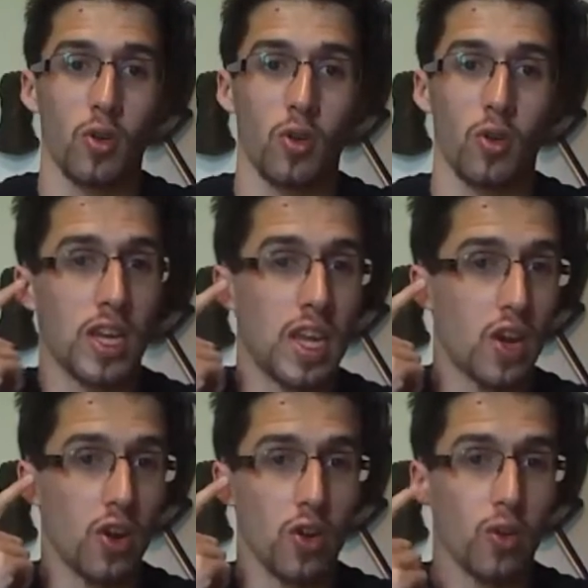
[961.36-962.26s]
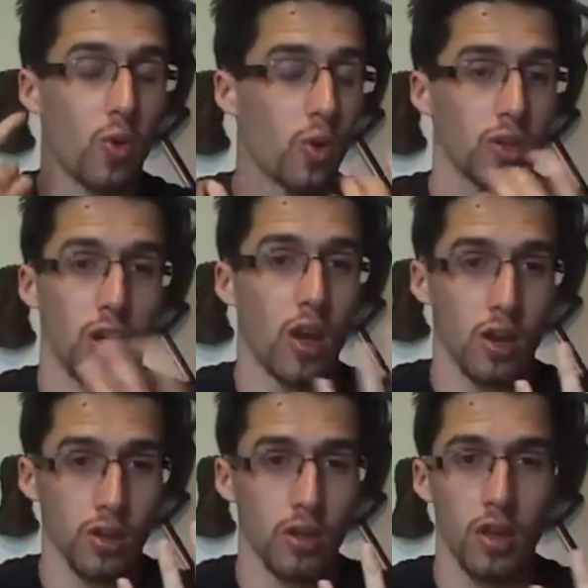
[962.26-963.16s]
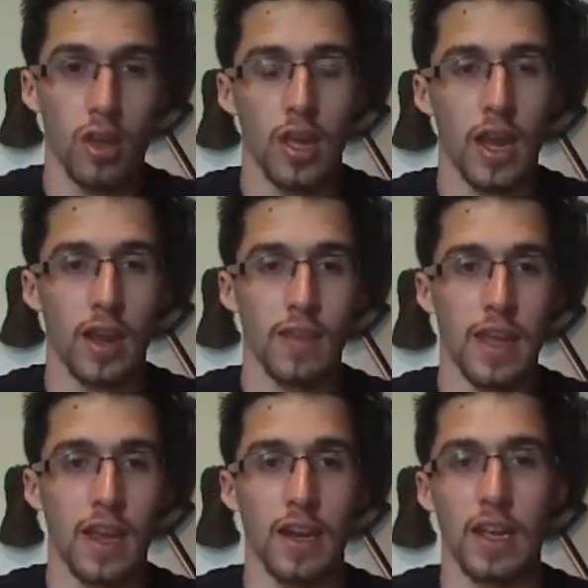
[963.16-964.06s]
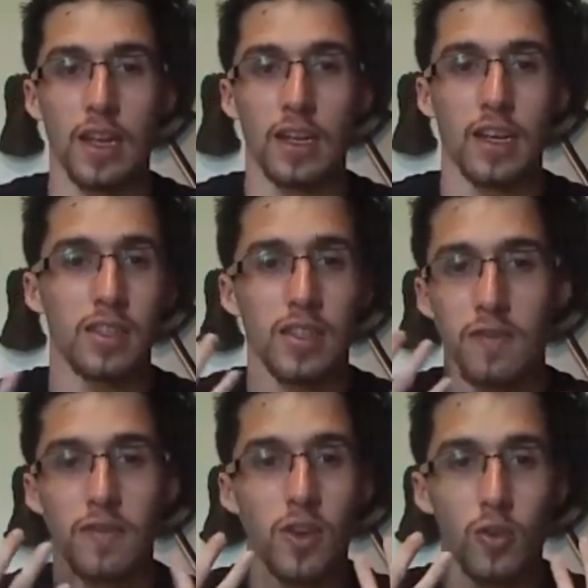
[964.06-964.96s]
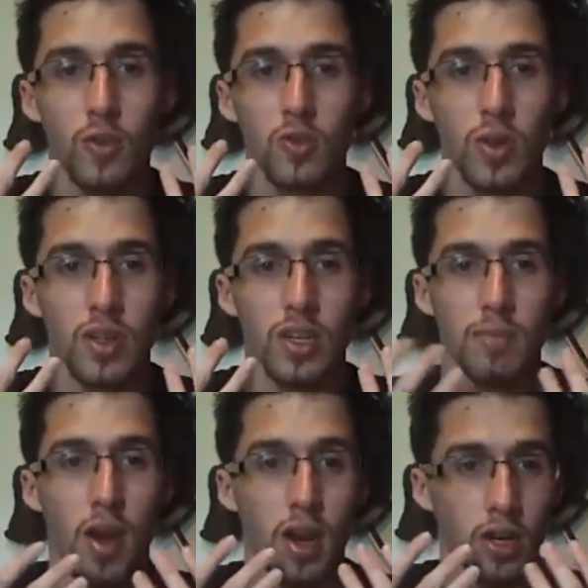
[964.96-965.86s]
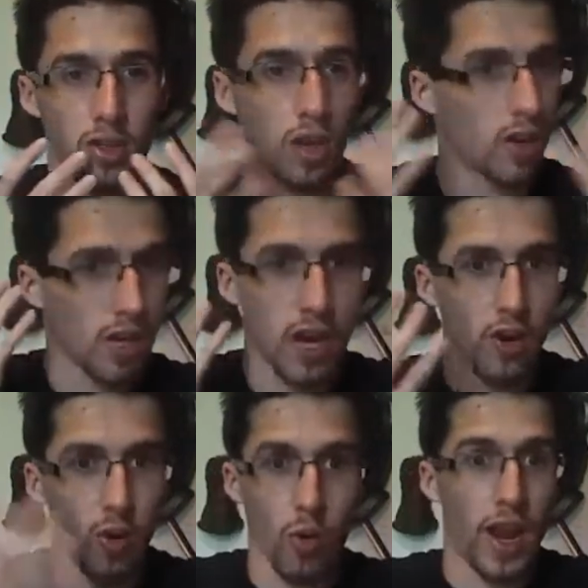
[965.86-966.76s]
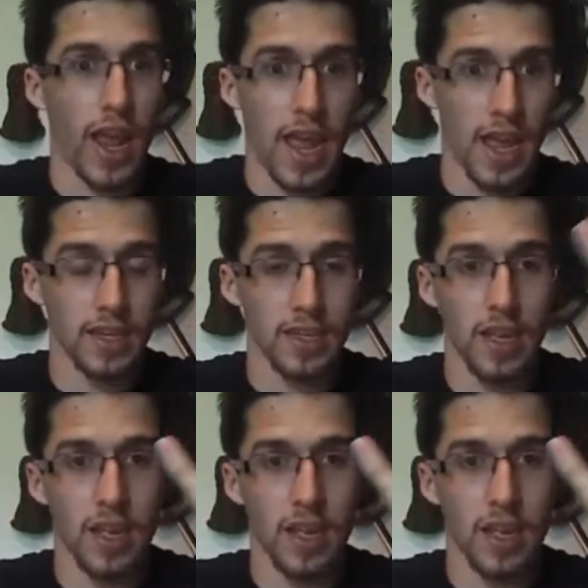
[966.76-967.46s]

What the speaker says: or ear or tongue, and then it is infused with a demonic tongue, ear, or hand.